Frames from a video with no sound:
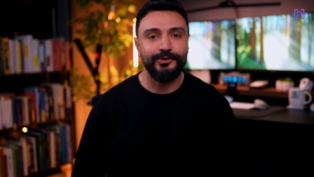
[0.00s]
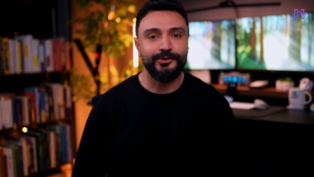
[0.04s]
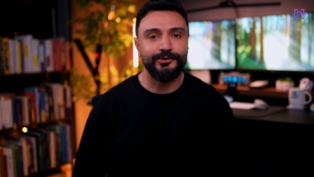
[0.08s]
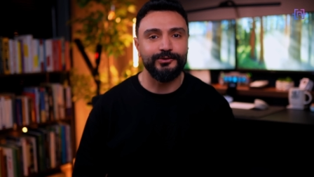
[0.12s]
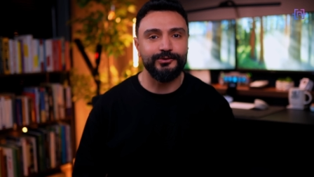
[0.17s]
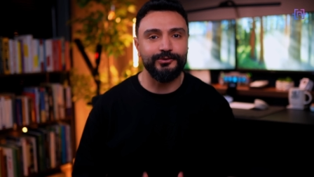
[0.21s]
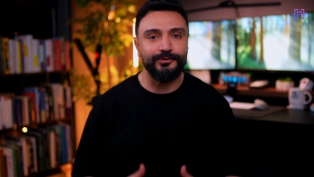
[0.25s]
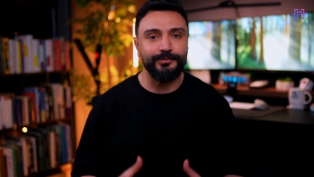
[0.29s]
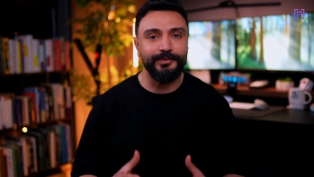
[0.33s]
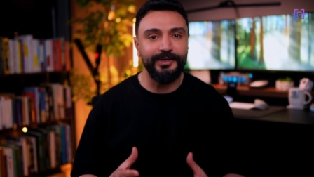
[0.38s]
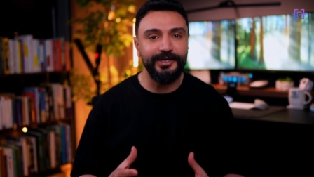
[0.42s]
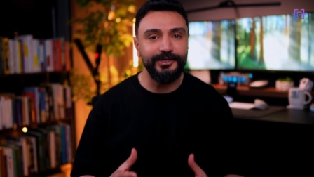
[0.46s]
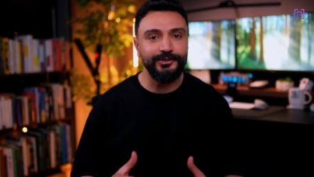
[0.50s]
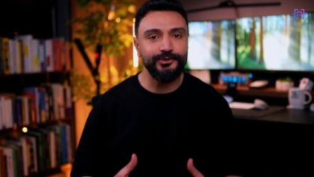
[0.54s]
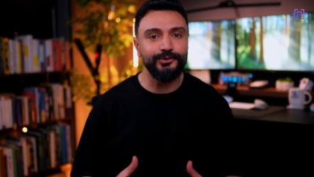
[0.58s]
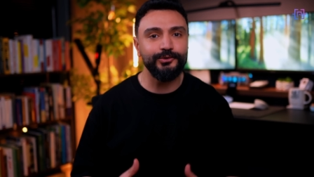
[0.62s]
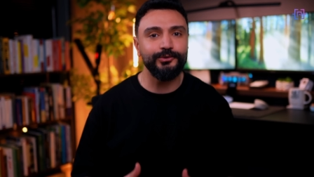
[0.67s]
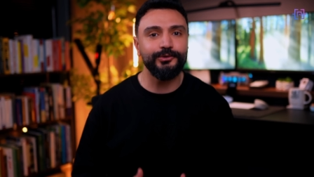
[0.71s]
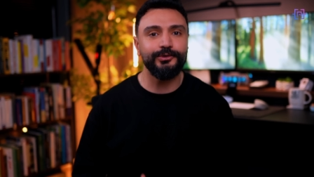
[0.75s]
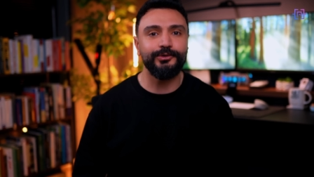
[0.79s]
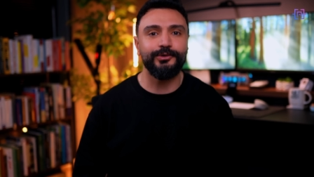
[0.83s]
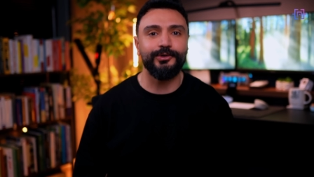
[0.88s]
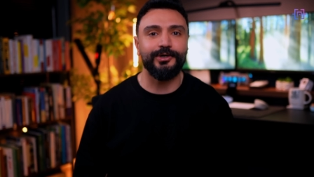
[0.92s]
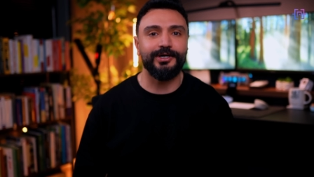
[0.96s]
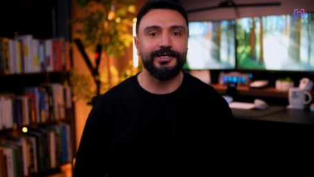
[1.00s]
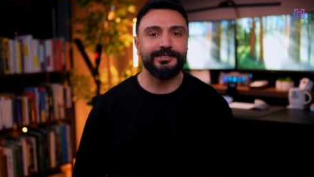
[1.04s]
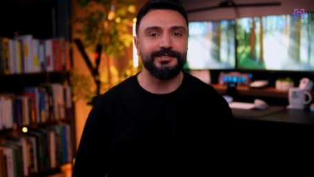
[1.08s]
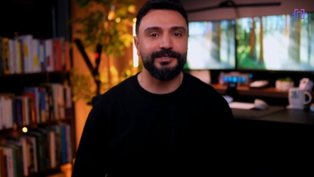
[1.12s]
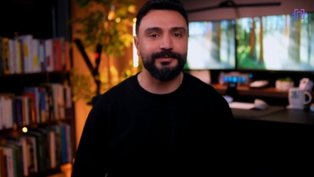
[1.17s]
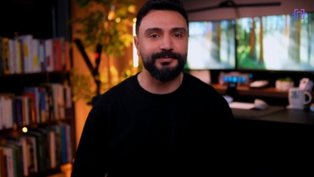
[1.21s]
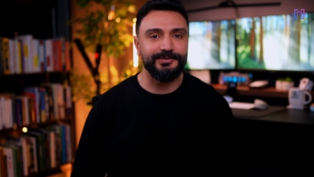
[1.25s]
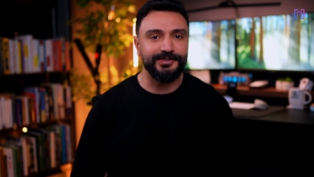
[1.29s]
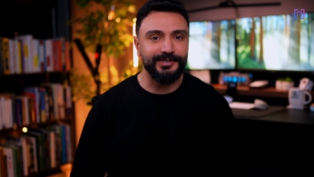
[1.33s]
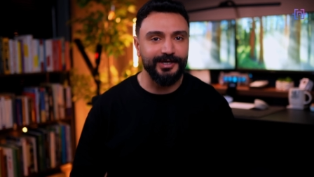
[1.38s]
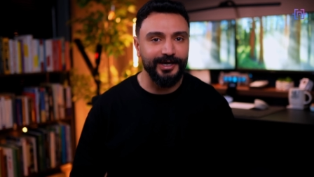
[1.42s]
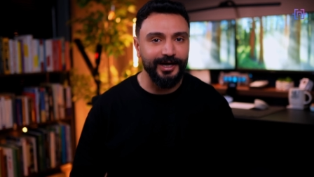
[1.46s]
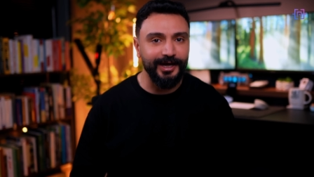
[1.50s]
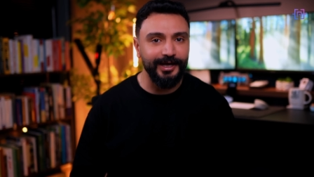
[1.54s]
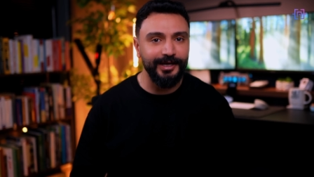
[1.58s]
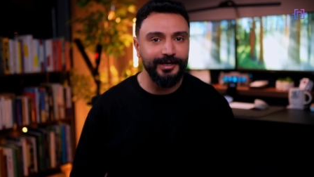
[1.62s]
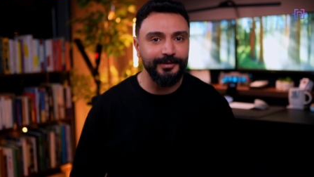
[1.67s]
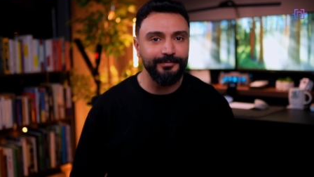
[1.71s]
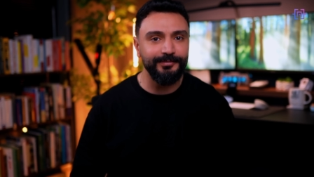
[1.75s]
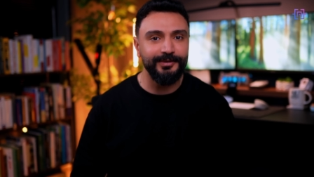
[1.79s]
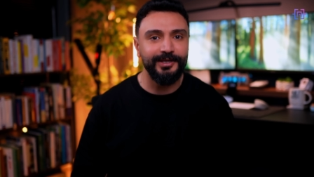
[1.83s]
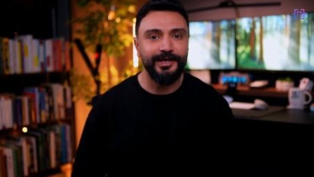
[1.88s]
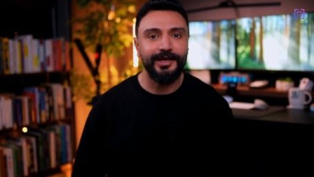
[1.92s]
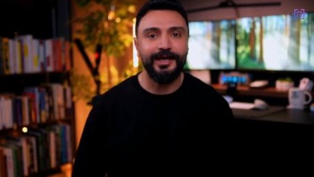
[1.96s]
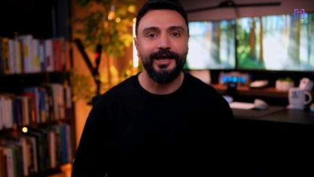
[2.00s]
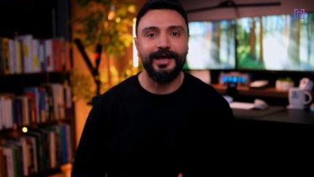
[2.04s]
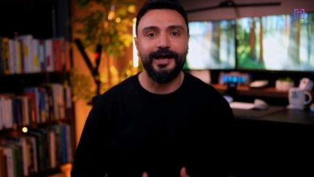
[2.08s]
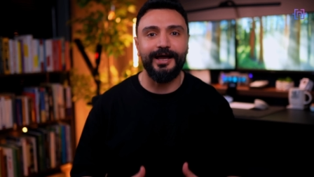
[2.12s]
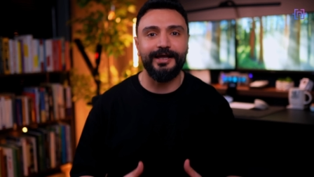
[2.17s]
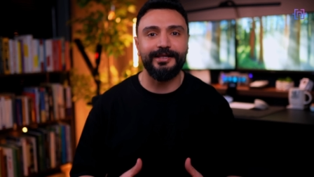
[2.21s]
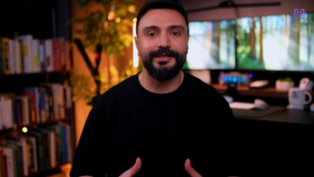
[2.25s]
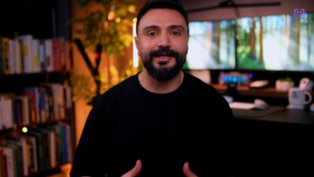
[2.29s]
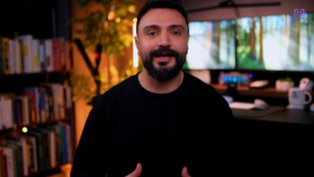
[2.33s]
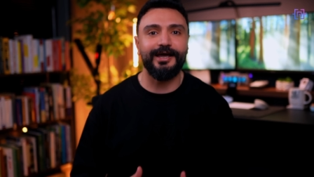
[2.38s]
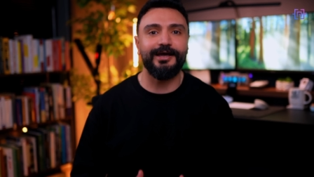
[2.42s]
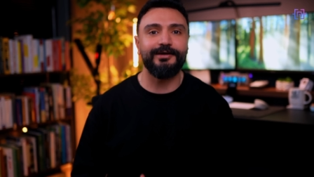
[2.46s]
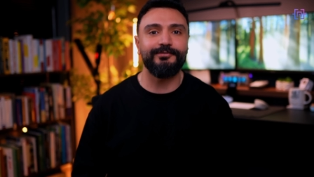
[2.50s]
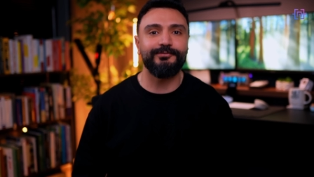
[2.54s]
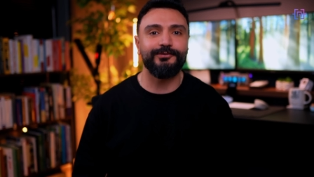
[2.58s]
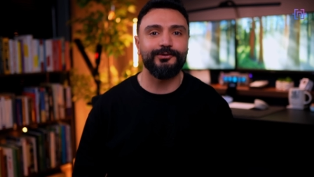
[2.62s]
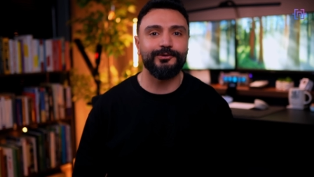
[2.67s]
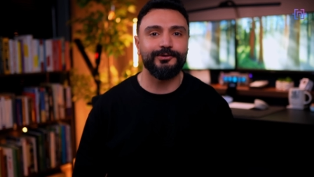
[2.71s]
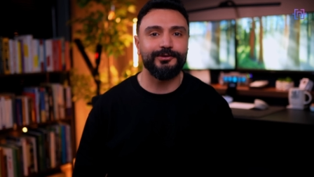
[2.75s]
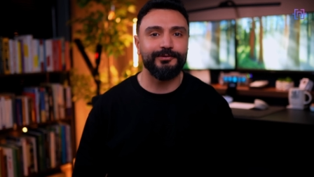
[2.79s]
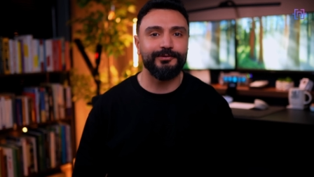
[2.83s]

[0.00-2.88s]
So make sure you are subscribed and have your